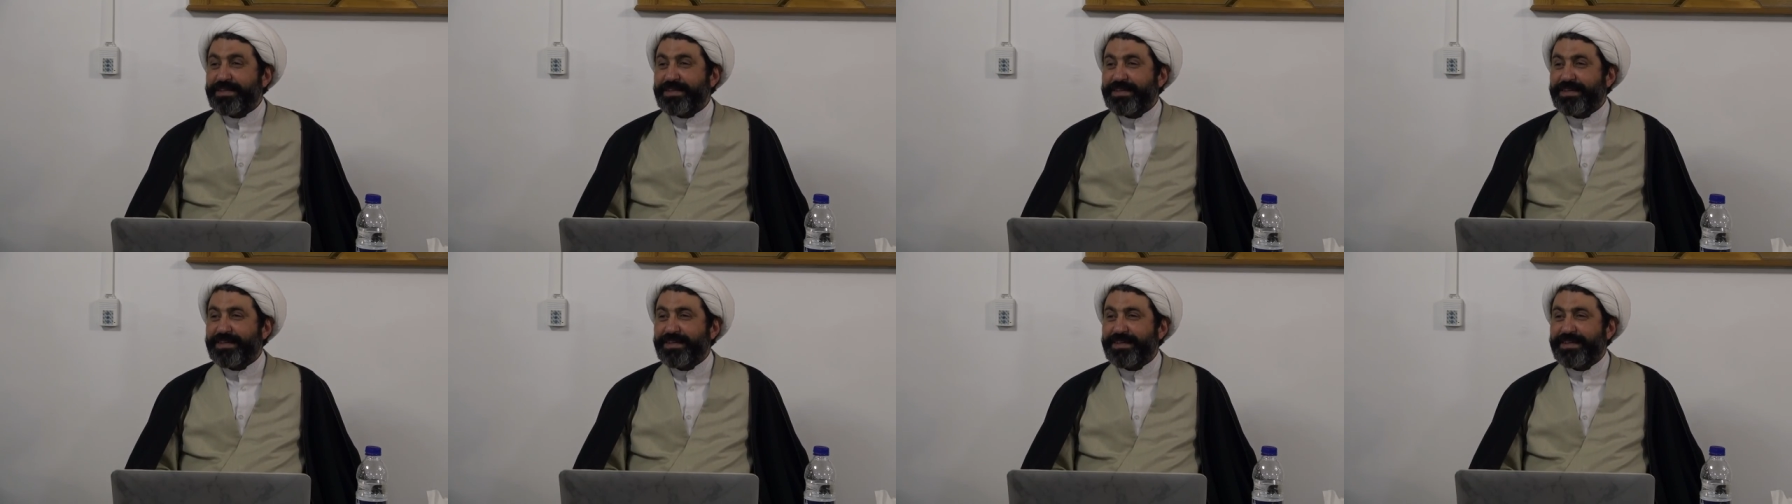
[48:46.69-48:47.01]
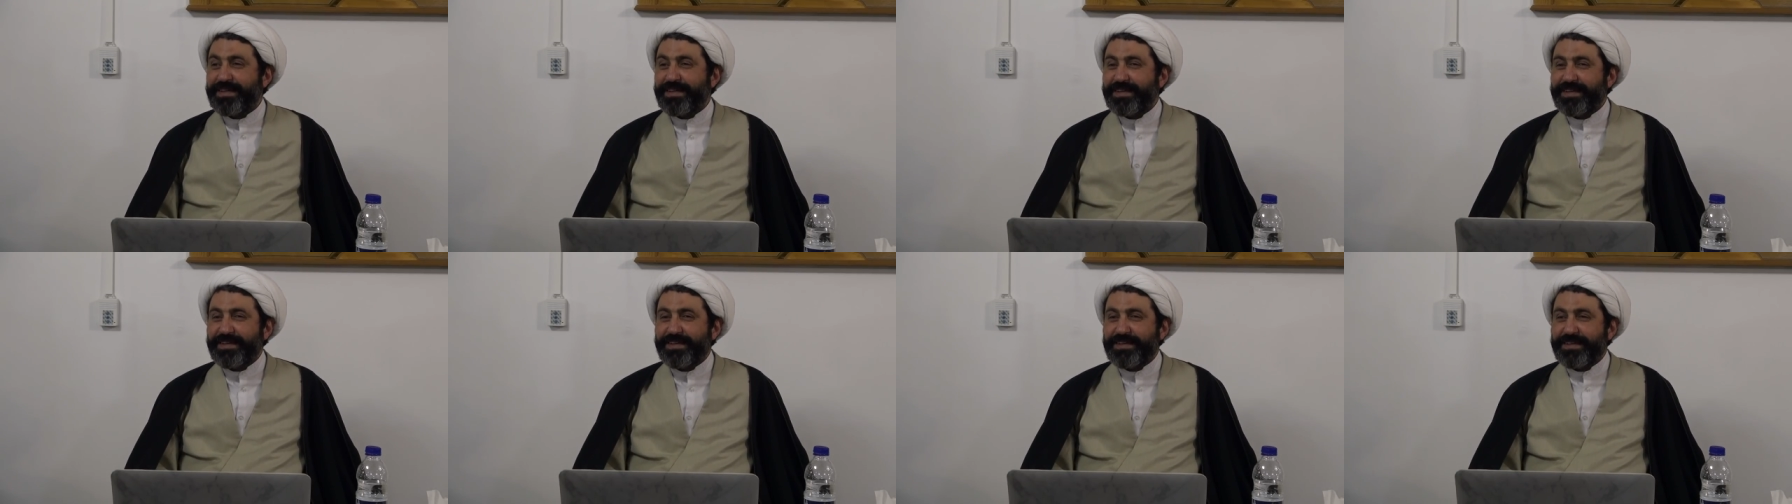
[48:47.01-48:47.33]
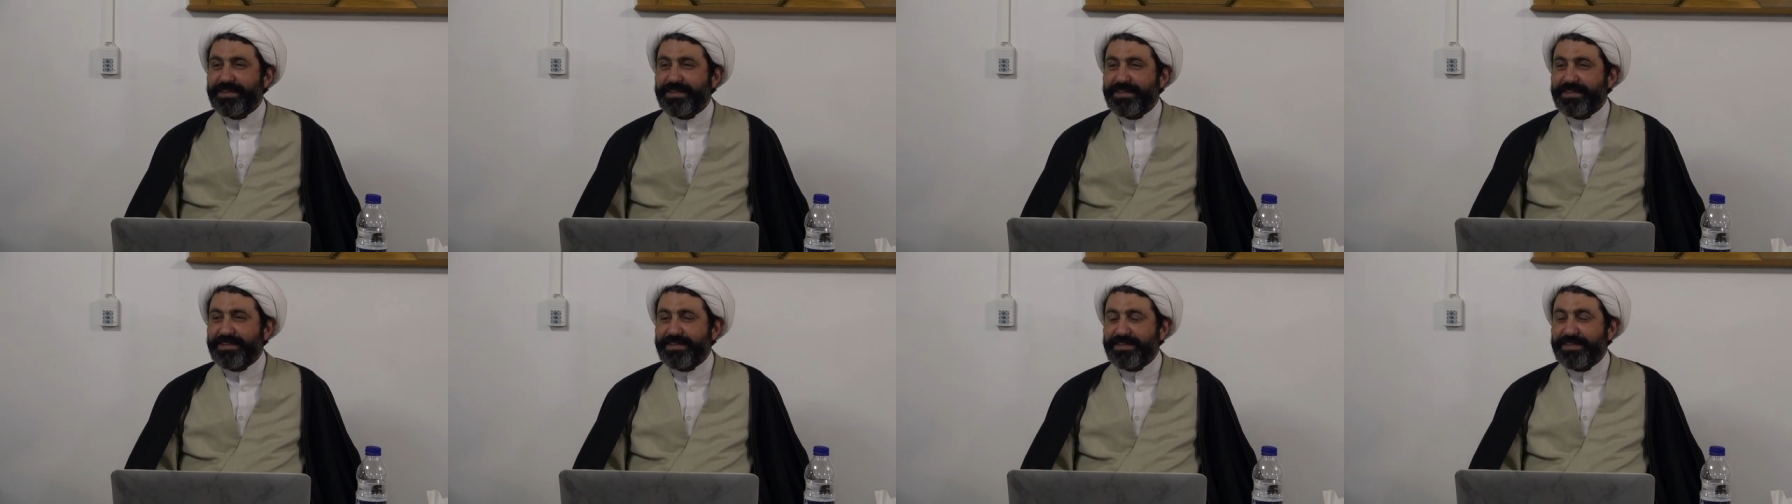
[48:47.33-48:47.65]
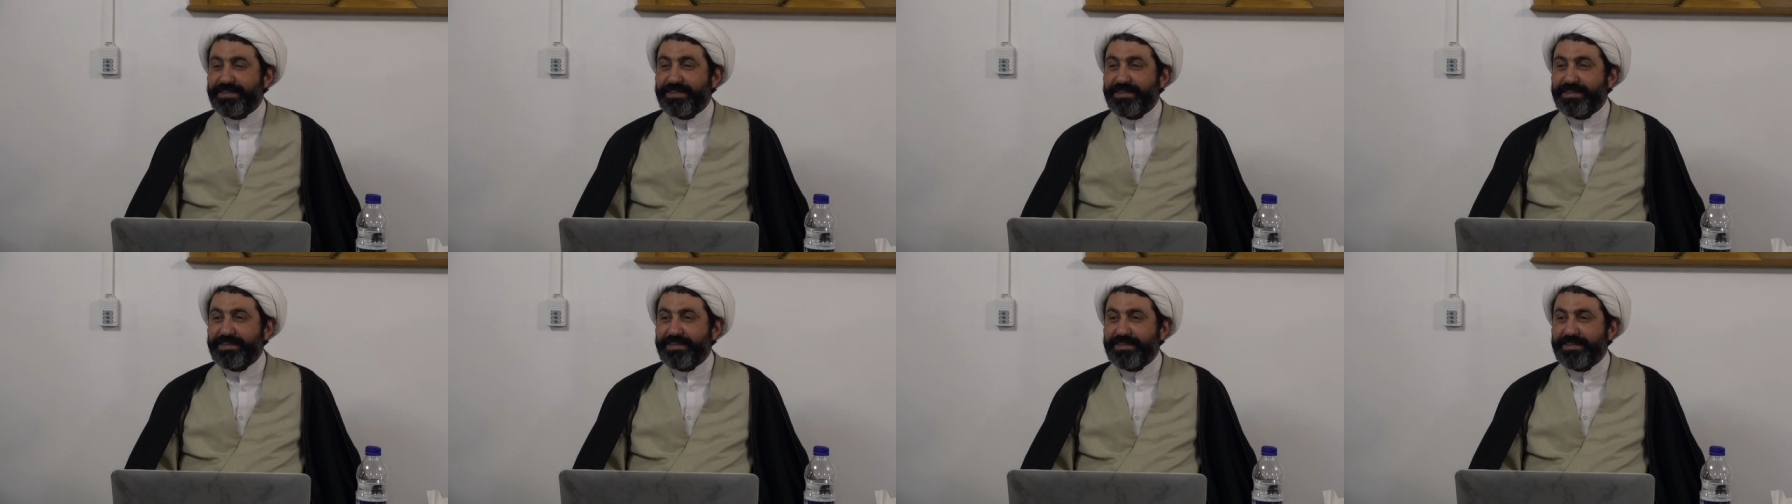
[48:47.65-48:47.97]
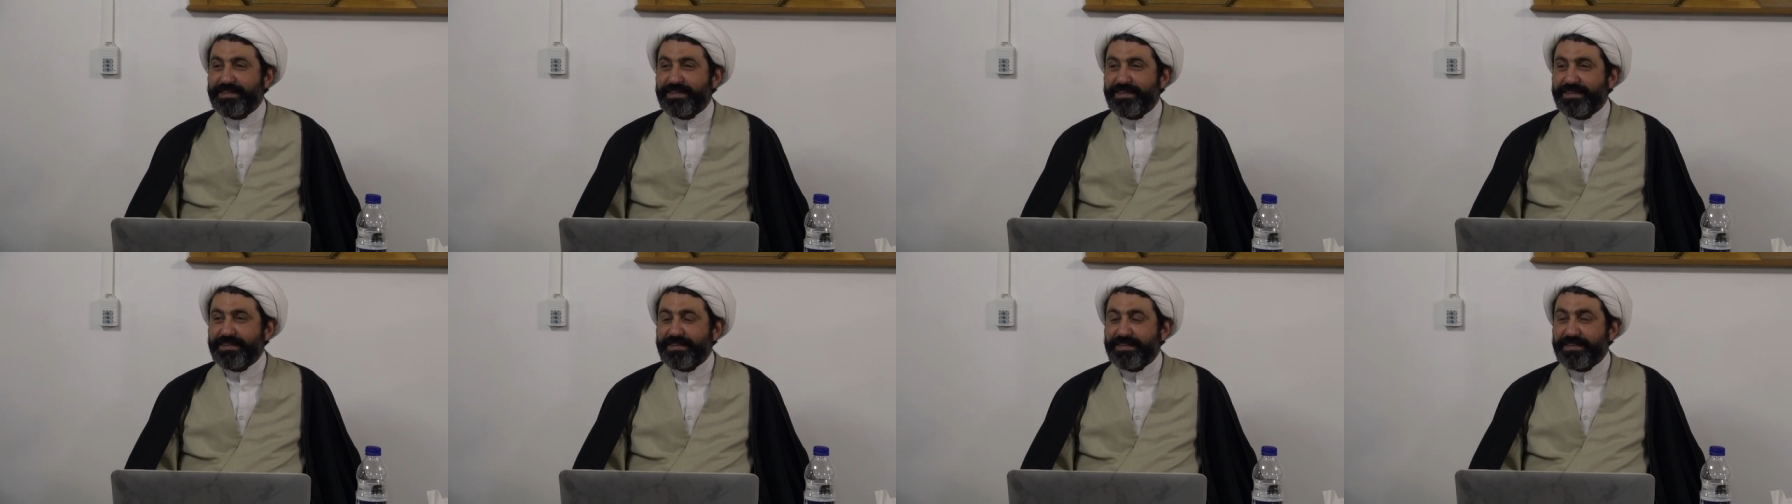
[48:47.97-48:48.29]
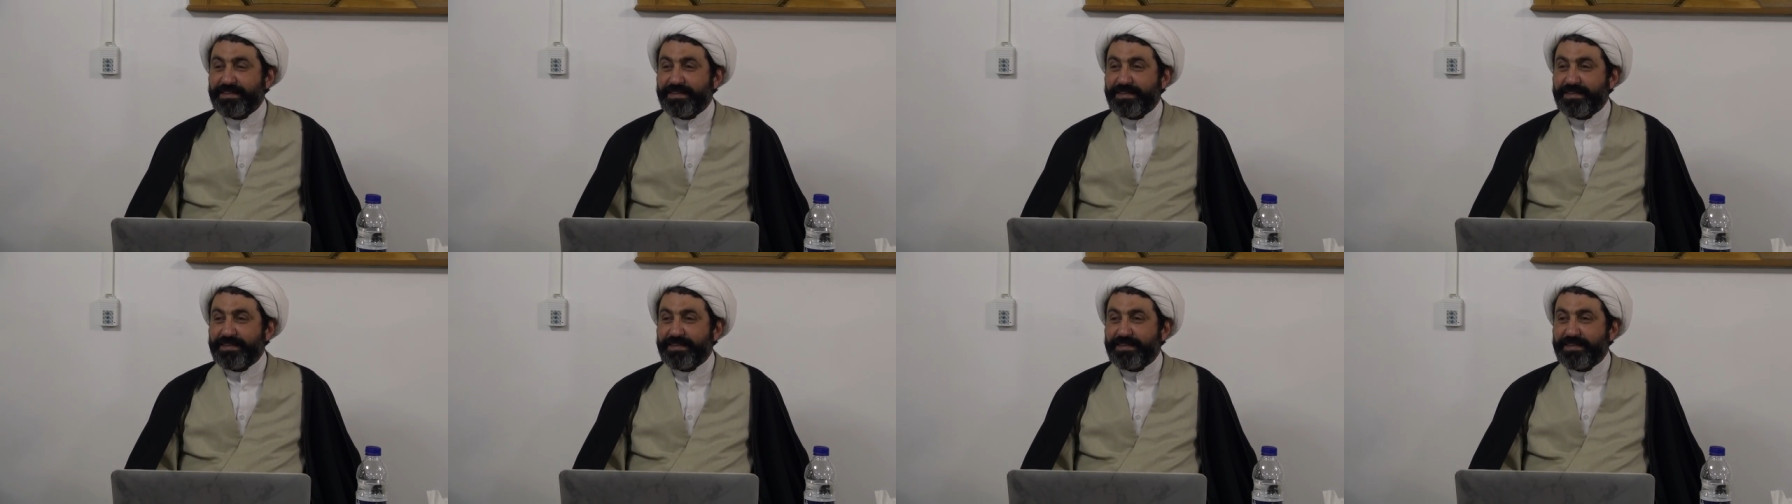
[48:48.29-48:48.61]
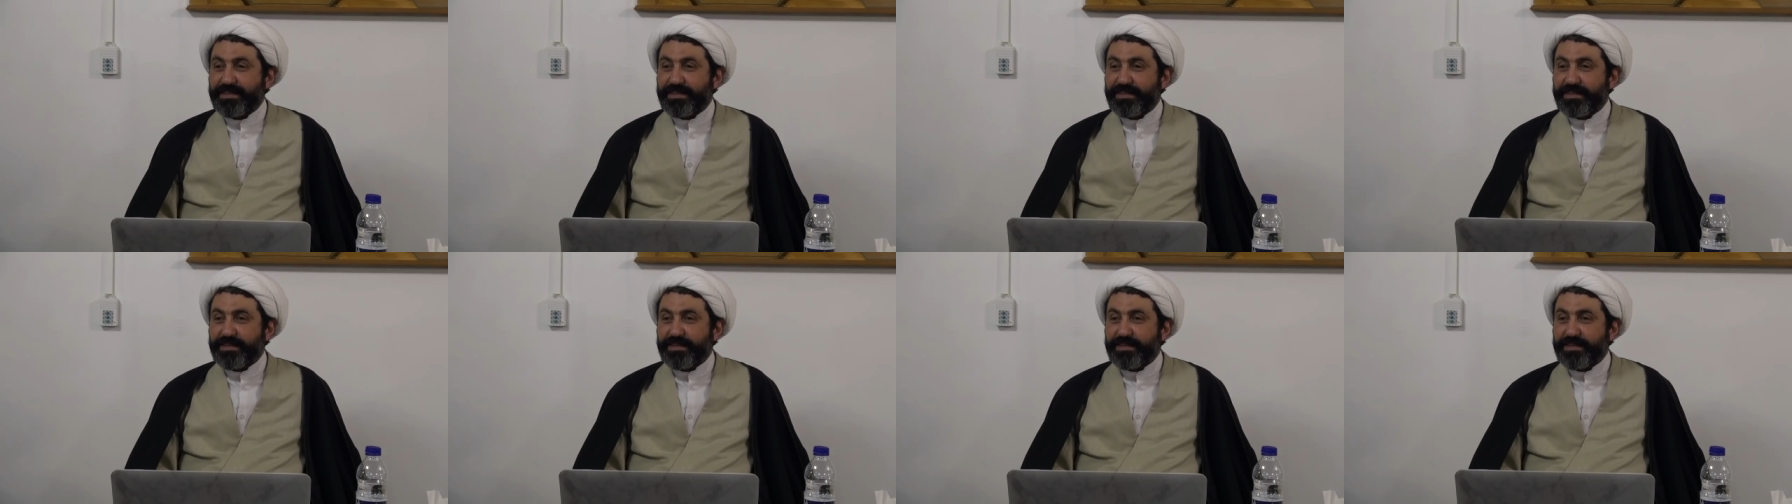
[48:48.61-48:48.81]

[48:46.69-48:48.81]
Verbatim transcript: One of the attributes of Allah is adl.